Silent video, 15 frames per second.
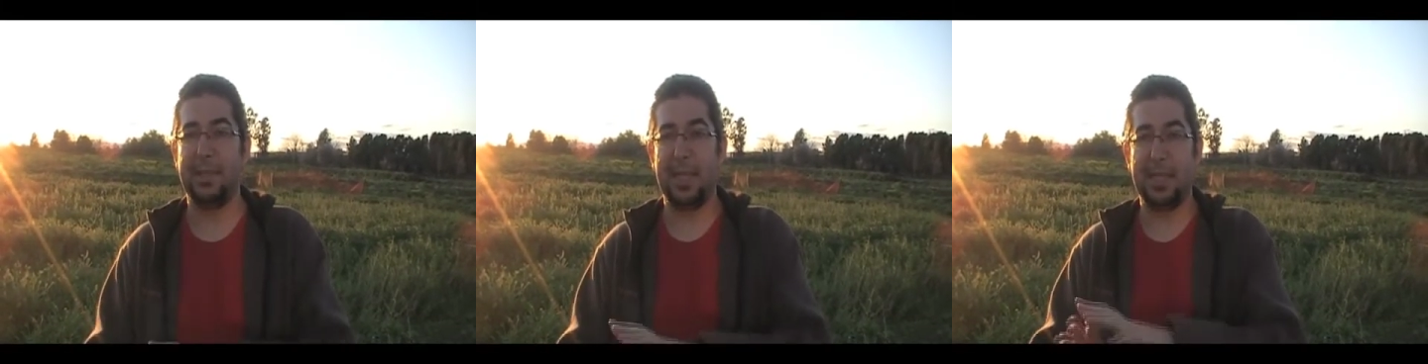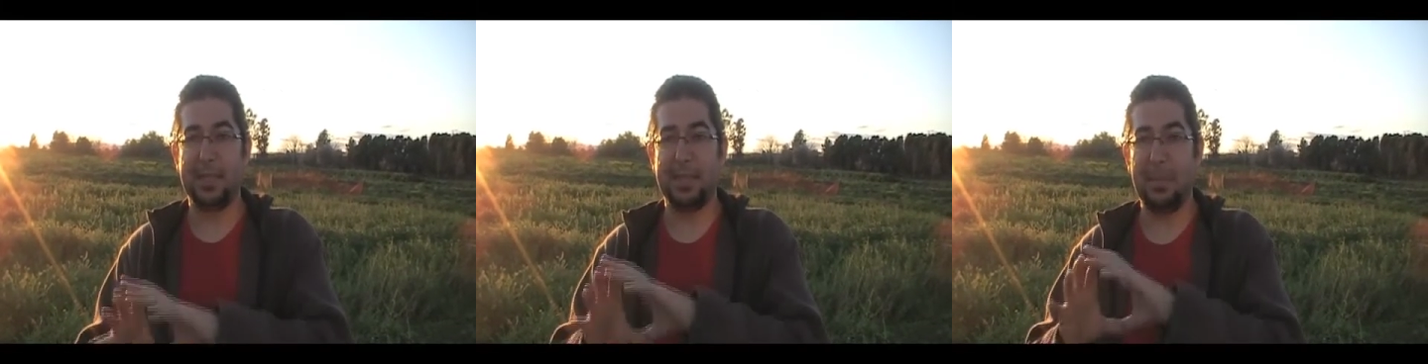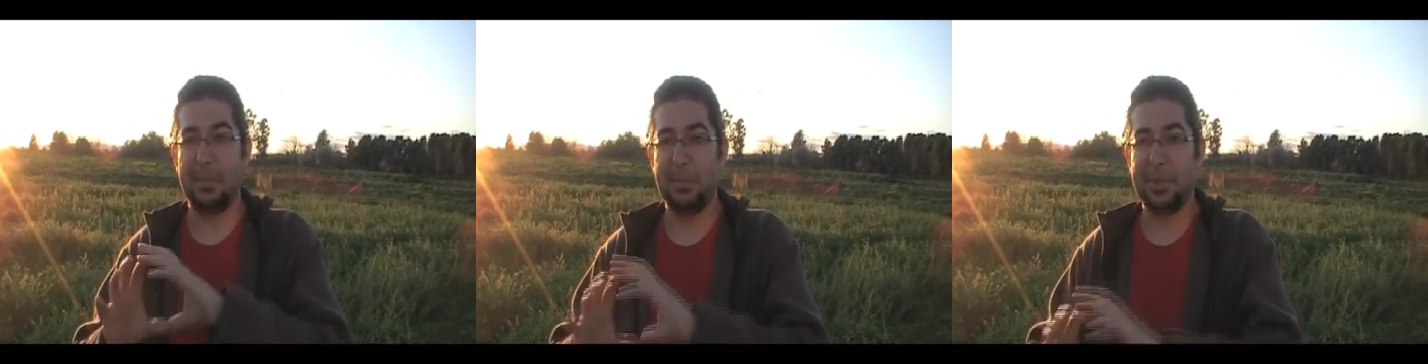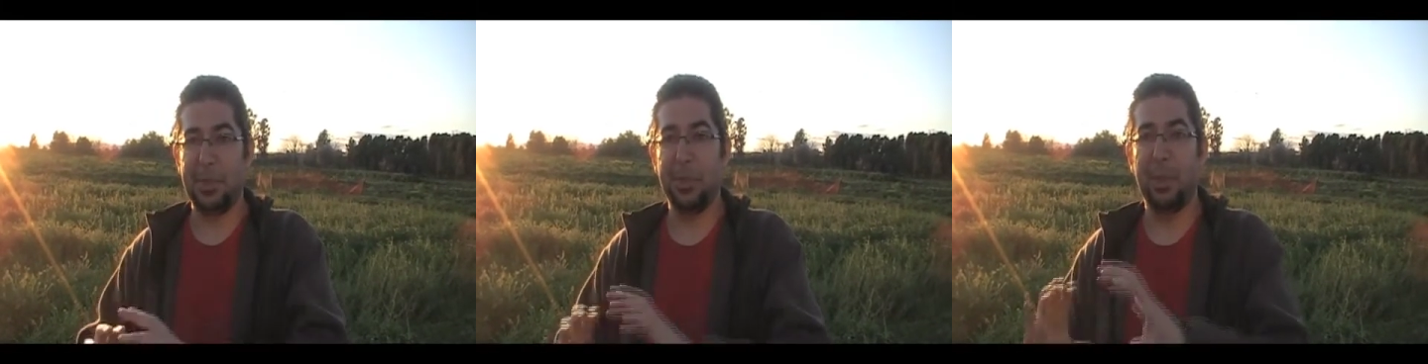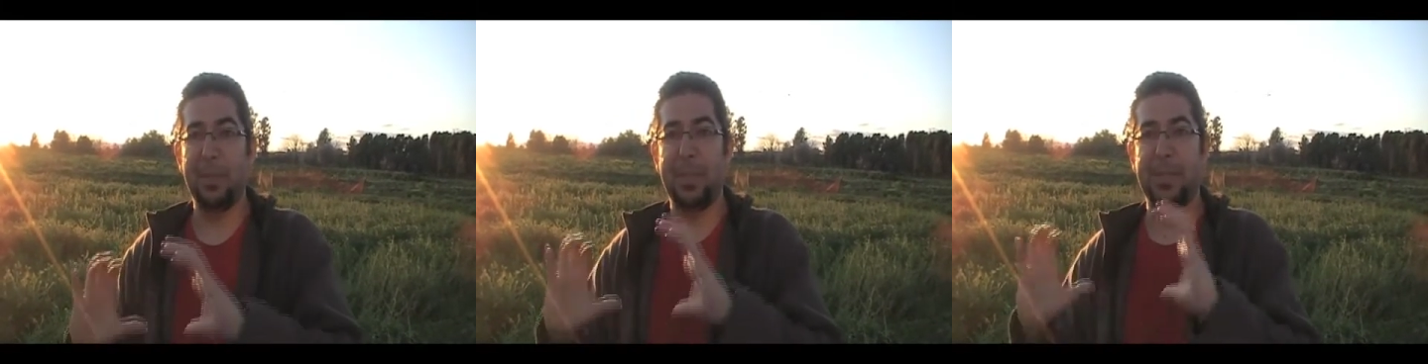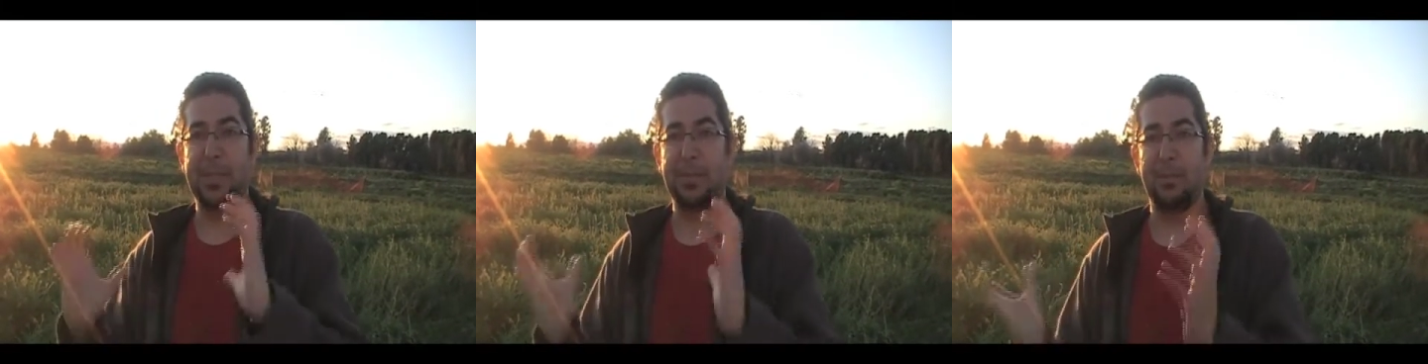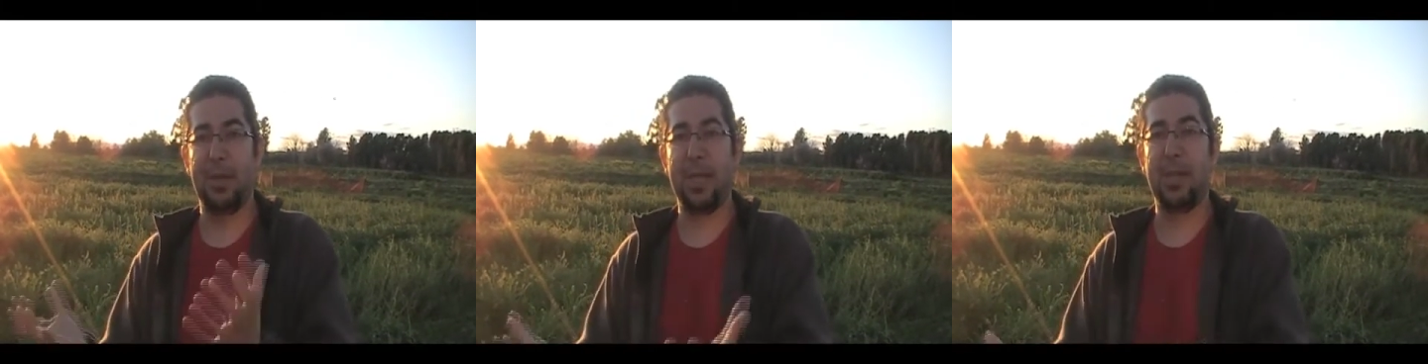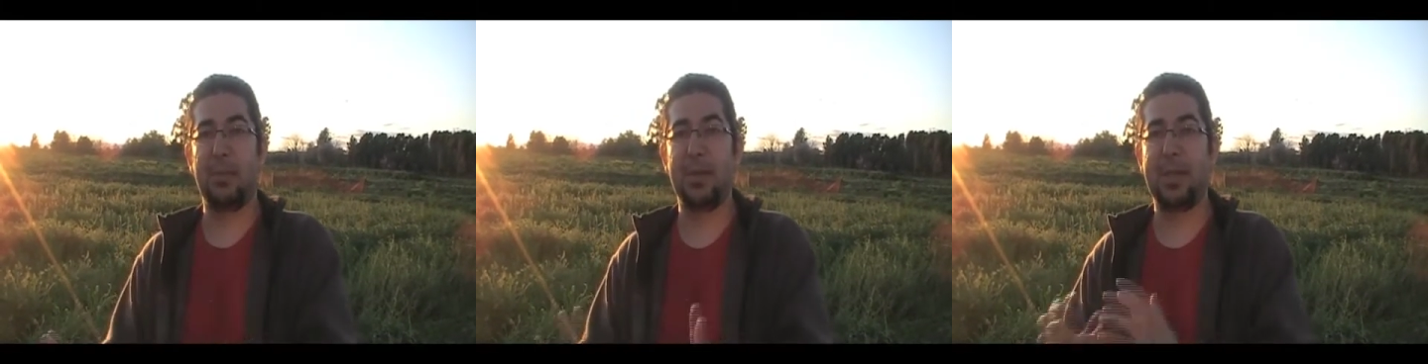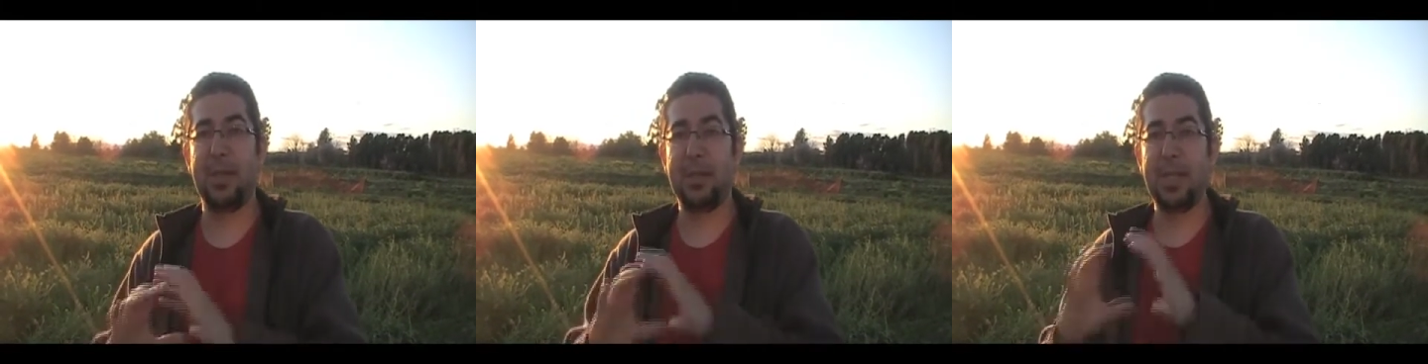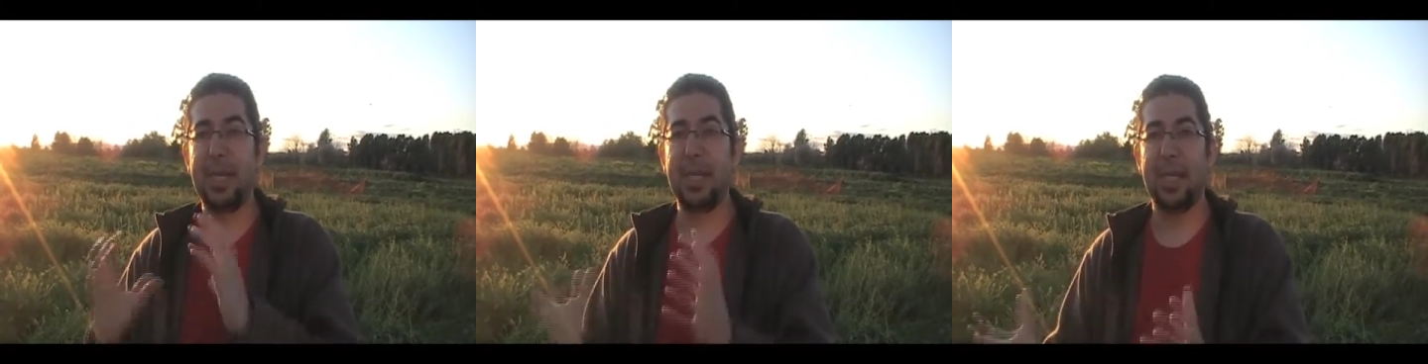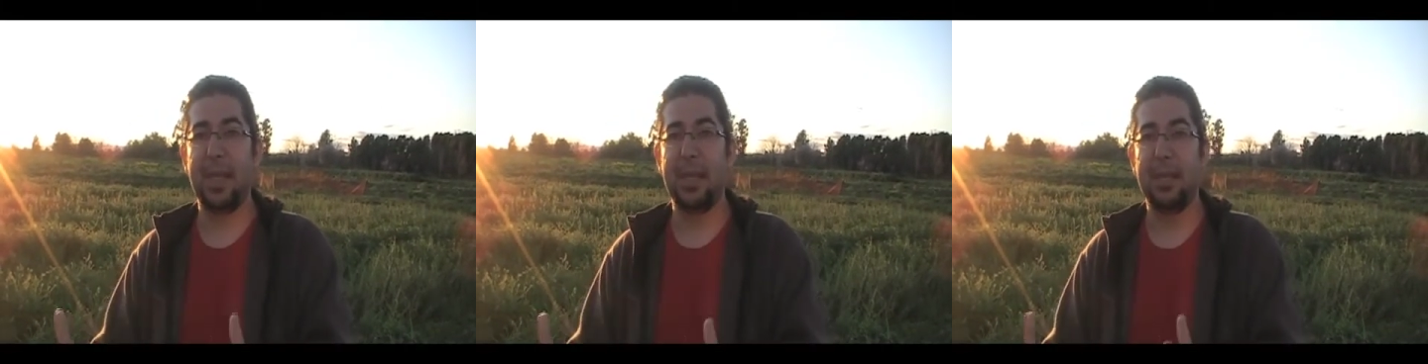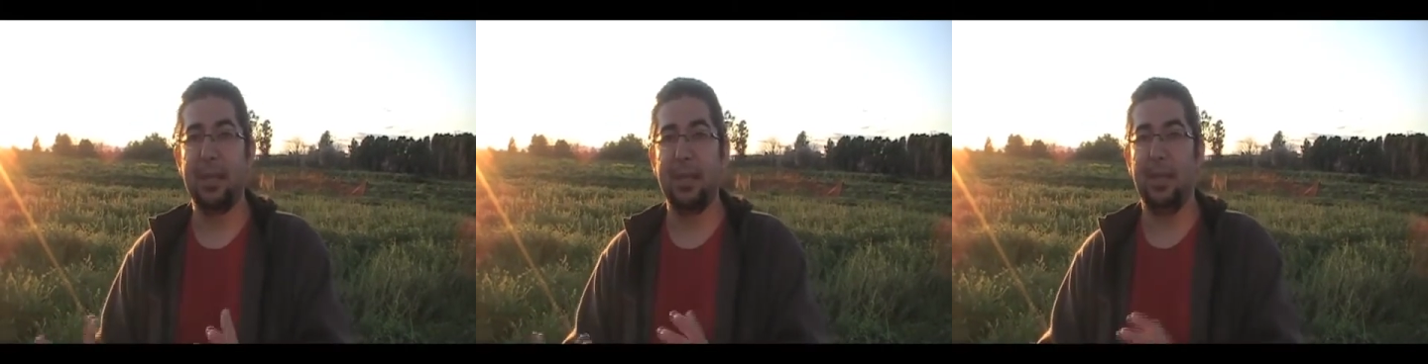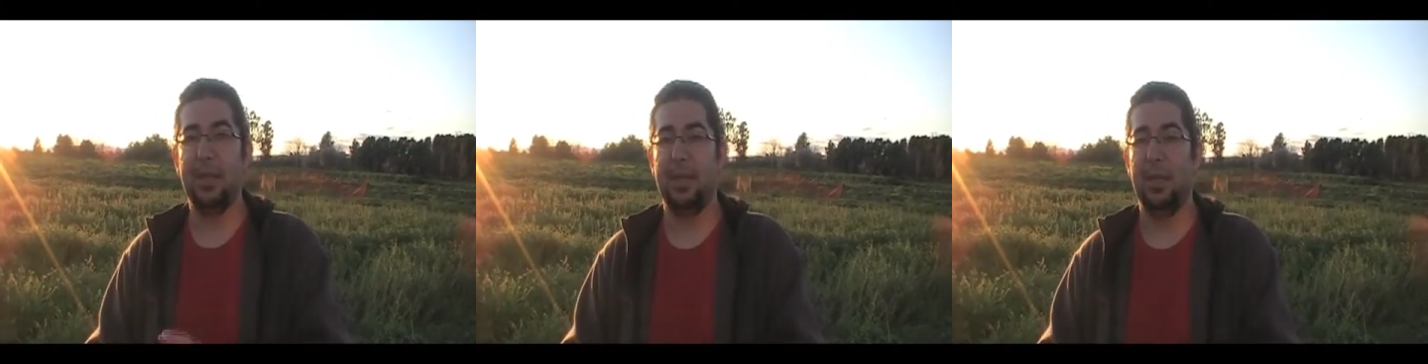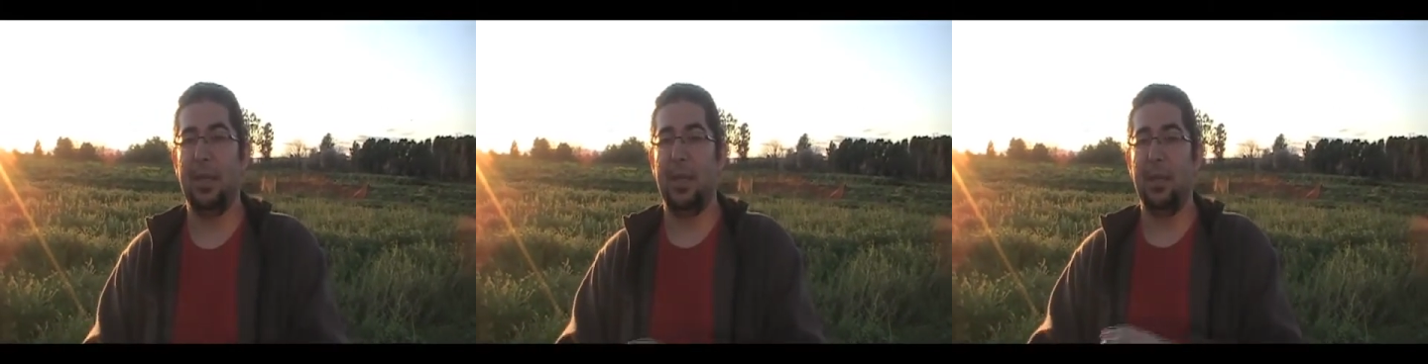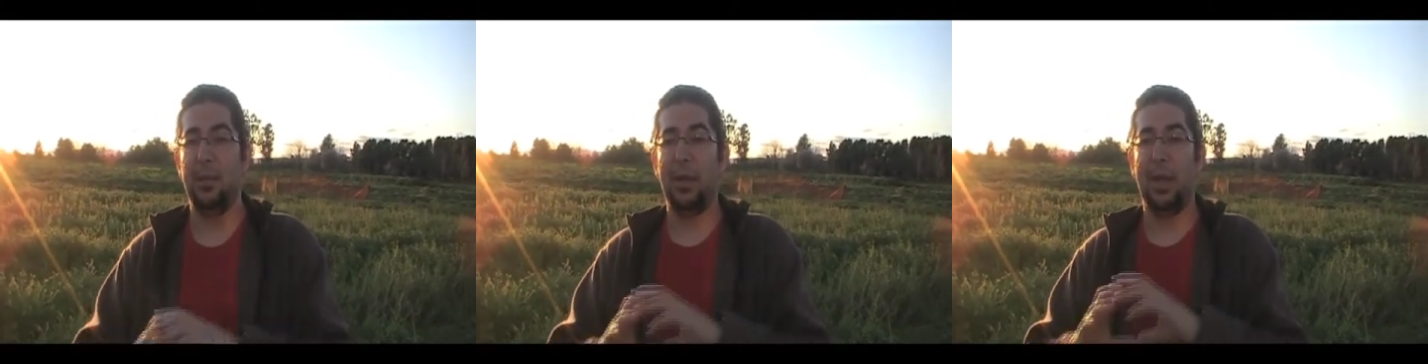that is genomics is related with the DNA. You